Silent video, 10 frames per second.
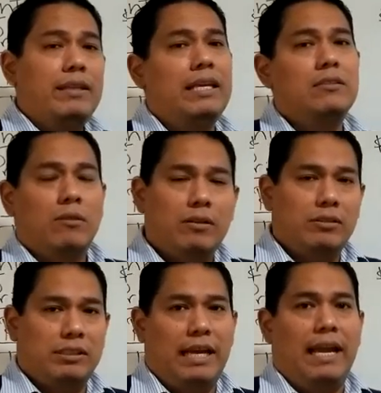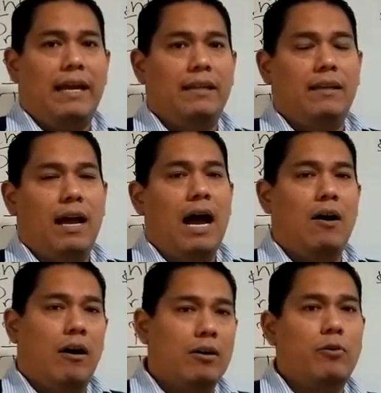need to understand how
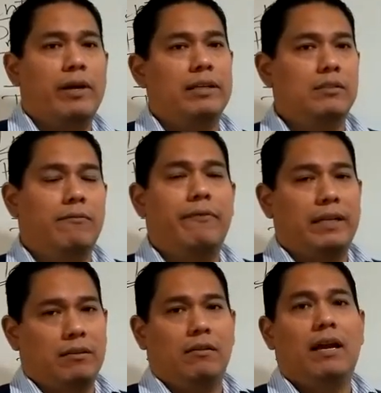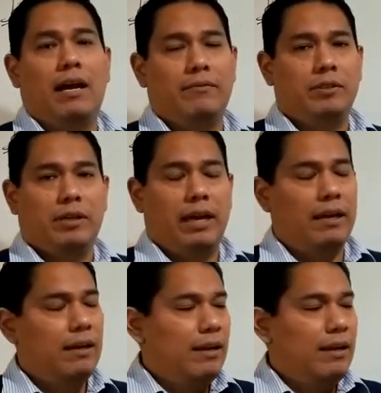our credits affect our lives, okay?